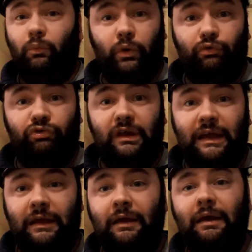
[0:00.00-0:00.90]
we'll
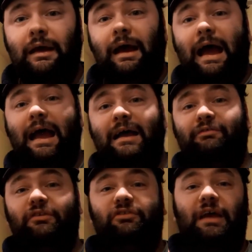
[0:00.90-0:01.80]
see. I
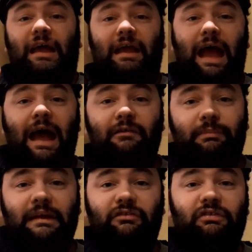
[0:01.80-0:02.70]
have to say, I have
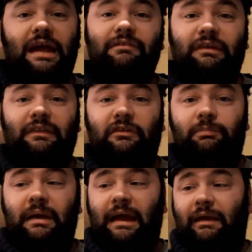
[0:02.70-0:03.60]
been saving this
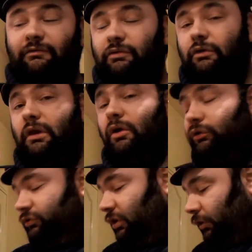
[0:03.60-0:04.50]
beer for a
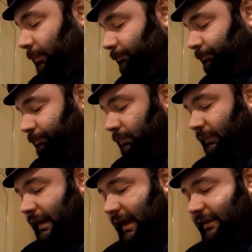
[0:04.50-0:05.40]
long time,
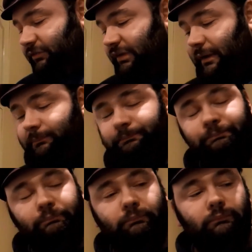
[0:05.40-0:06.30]
and. Um,
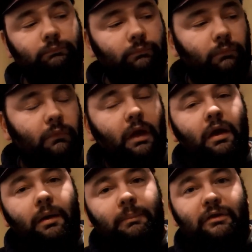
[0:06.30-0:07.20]

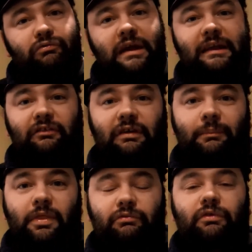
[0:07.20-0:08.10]
been reading
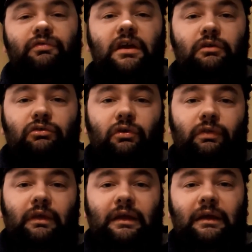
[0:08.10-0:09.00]
some of the reviews
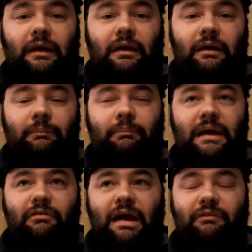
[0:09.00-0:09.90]
on the uh,
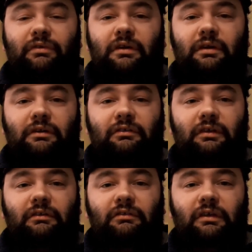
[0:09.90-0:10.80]
Beer Advocate
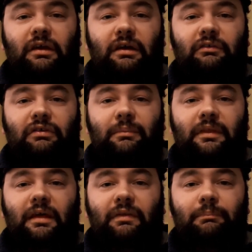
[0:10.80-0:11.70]
and uh, some
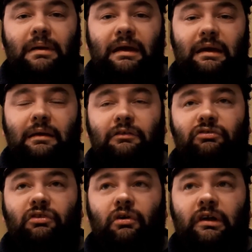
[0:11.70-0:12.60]
of the other beer
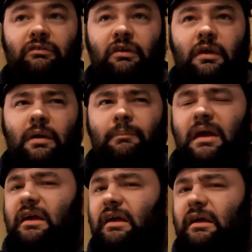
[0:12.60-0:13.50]
sites.
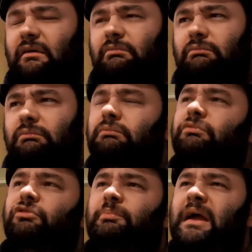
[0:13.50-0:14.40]
Beer
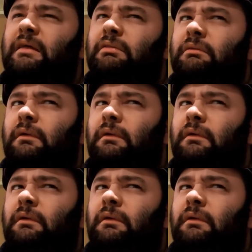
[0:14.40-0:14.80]
Smith?